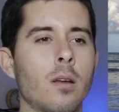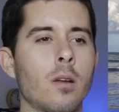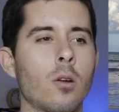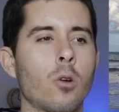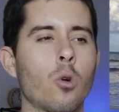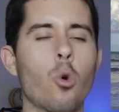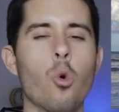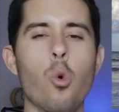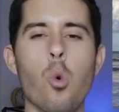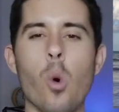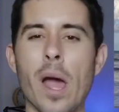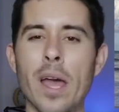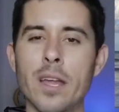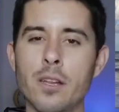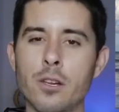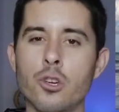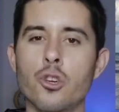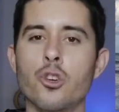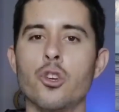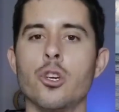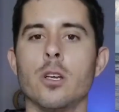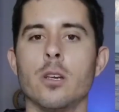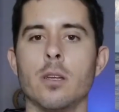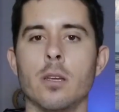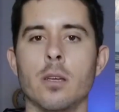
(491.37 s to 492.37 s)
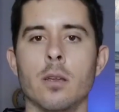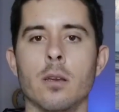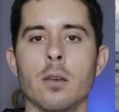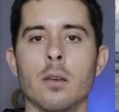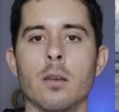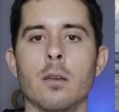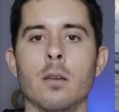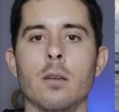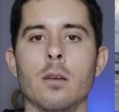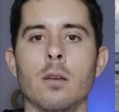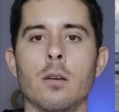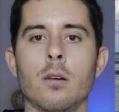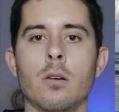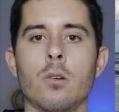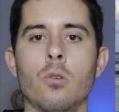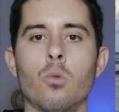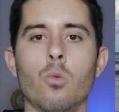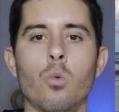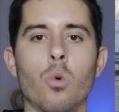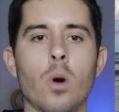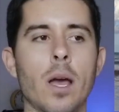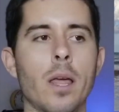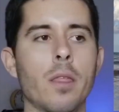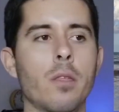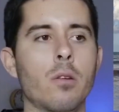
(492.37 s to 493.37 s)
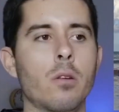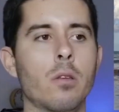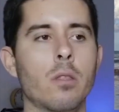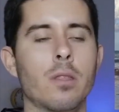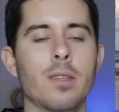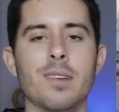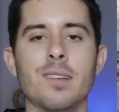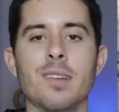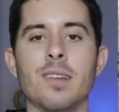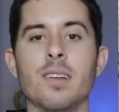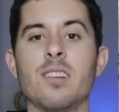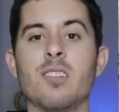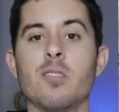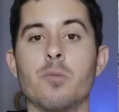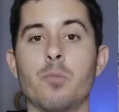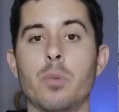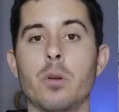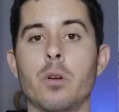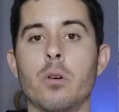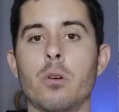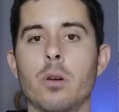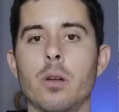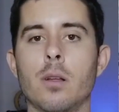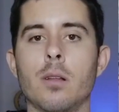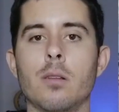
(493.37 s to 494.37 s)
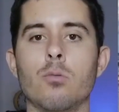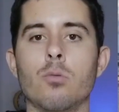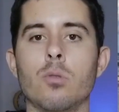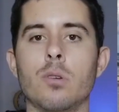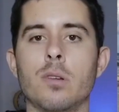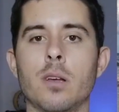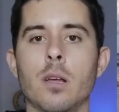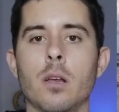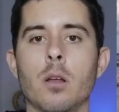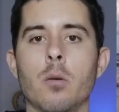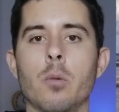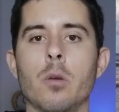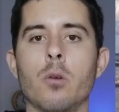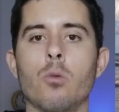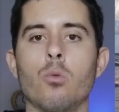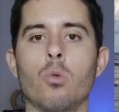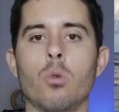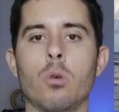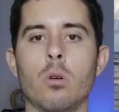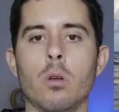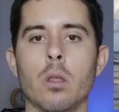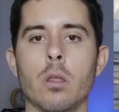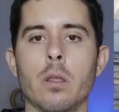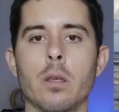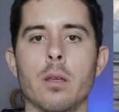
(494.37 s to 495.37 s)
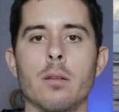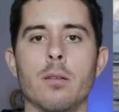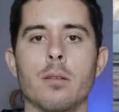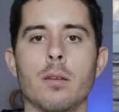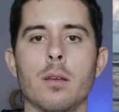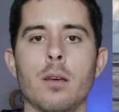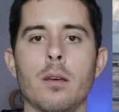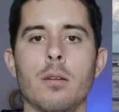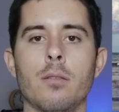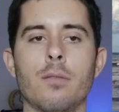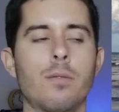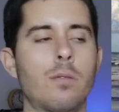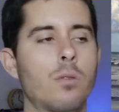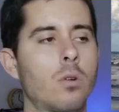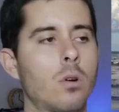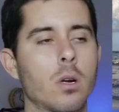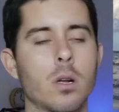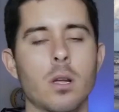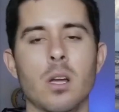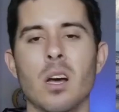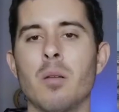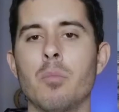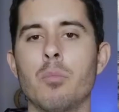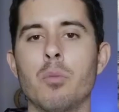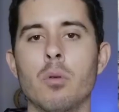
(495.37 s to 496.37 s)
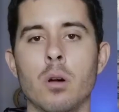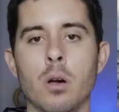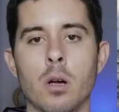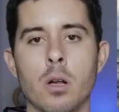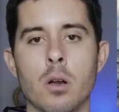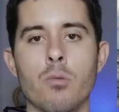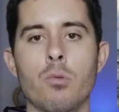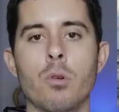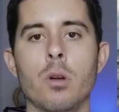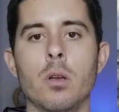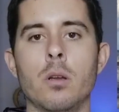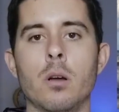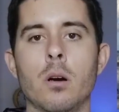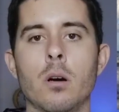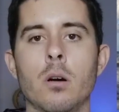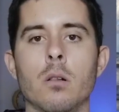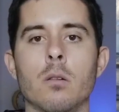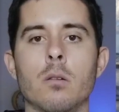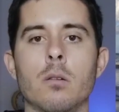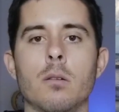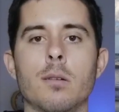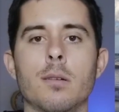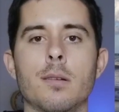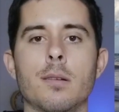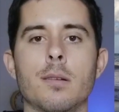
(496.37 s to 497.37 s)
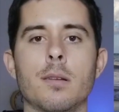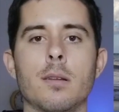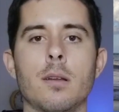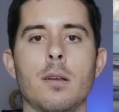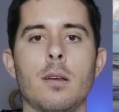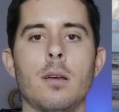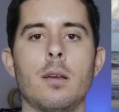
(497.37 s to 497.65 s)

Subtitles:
questioning whether this experience was gonna be worth it for a couple $100.